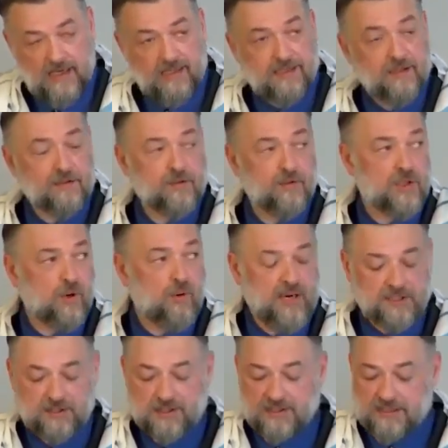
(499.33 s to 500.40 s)
It deals with
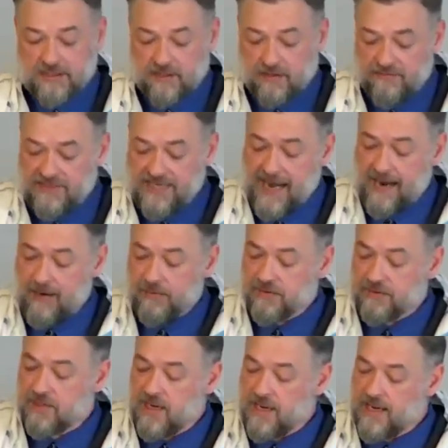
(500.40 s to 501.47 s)
questions of
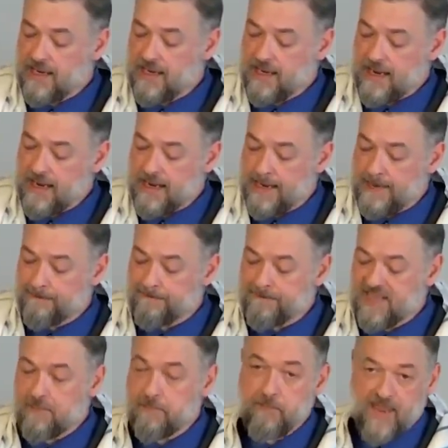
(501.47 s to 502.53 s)
doubt uh,
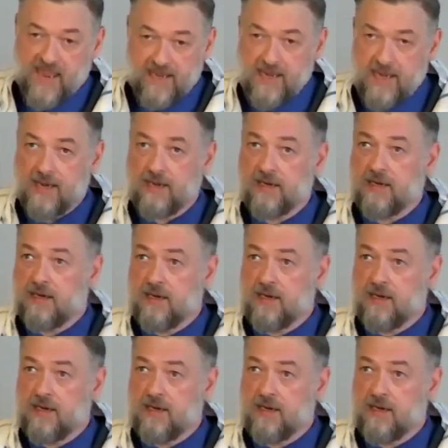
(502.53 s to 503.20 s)
that many